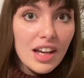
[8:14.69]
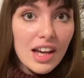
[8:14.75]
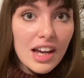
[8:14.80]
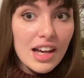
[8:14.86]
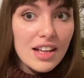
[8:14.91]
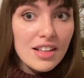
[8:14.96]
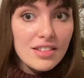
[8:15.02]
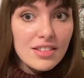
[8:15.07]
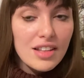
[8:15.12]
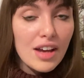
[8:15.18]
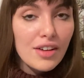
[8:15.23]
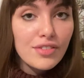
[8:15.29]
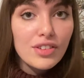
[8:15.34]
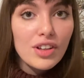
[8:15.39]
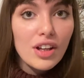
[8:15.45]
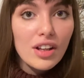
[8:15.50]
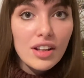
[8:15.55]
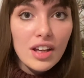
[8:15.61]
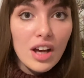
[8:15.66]
is
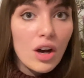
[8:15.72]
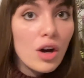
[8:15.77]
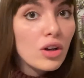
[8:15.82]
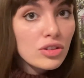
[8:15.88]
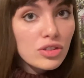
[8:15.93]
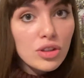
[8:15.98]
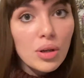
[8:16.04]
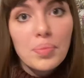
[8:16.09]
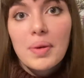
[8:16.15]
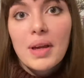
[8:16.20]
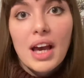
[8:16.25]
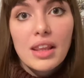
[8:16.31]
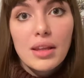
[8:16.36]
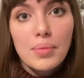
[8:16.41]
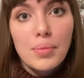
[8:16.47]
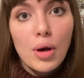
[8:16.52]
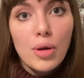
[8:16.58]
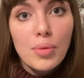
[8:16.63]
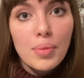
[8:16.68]
definitely a hot topic
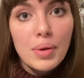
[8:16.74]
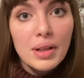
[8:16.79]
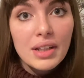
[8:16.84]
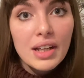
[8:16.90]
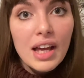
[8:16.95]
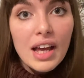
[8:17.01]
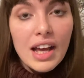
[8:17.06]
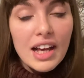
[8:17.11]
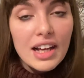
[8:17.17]
at the moment